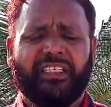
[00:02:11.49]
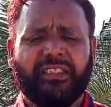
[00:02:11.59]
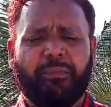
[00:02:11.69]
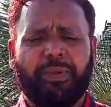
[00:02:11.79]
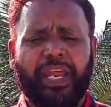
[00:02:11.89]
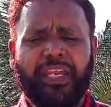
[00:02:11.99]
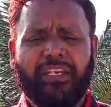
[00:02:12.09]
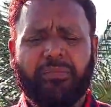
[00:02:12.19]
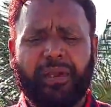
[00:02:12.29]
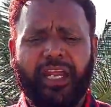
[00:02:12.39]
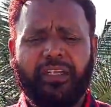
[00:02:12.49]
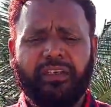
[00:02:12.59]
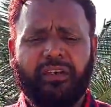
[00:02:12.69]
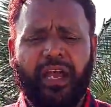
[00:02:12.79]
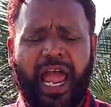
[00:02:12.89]
the
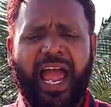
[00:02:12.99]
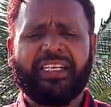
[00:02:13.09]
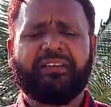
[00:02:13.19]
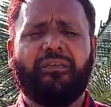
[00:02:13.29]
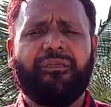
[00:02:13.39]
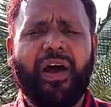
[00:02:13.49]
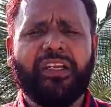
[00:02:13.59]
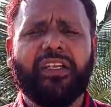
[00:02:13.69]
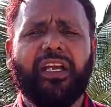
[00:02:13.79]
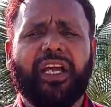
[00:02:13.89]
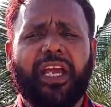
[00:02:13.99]
brain has a fun